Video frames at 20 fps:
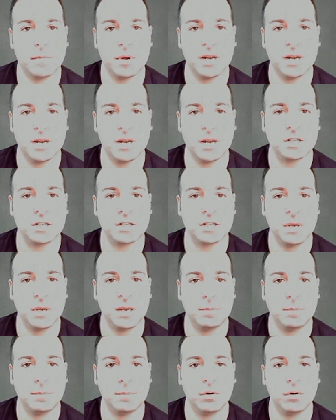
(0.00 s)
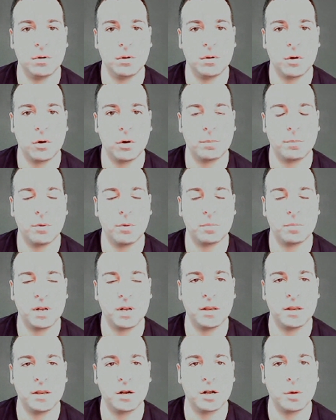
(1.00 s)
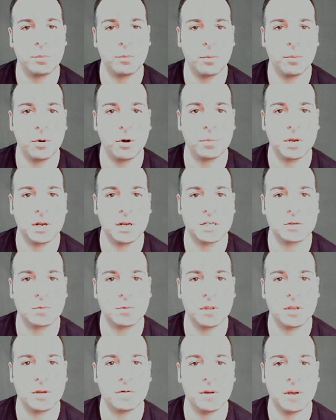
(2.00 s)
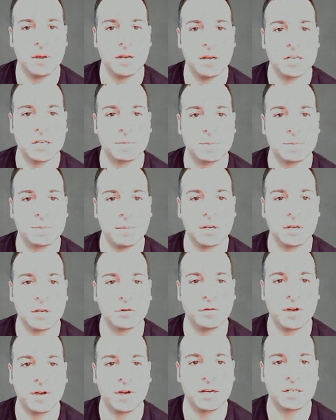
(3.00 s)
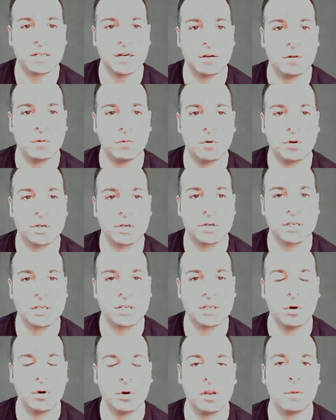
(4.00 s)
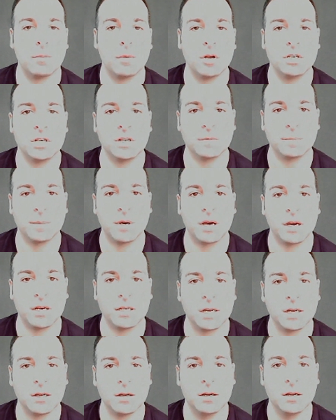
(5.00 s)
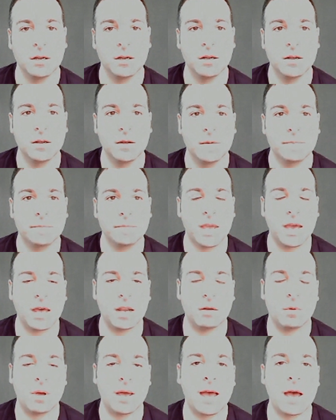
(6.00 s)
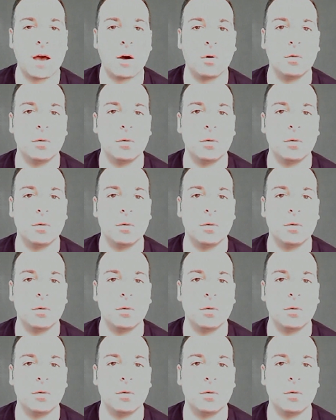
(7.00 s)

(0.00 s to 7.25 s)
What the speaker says: billions of people or the global populace with an experimental vaccine? What are the motives behind it? And